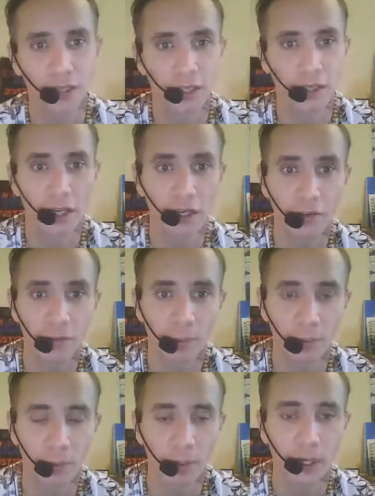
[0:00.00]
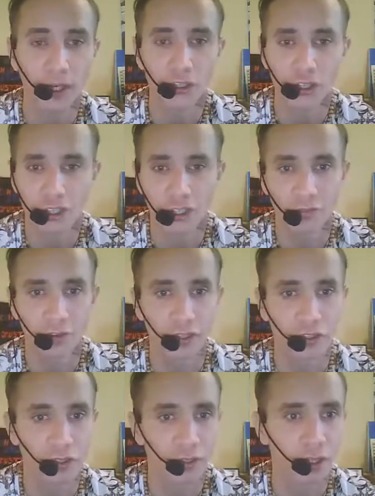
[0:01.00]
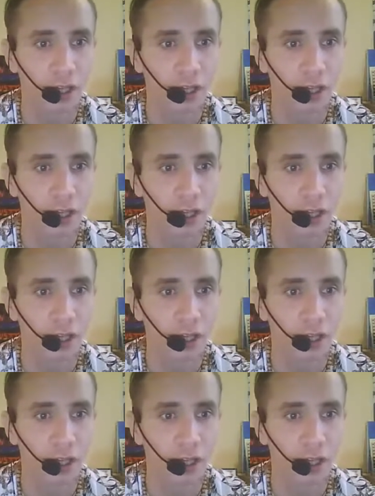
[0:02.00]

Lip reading: Liverpool City region,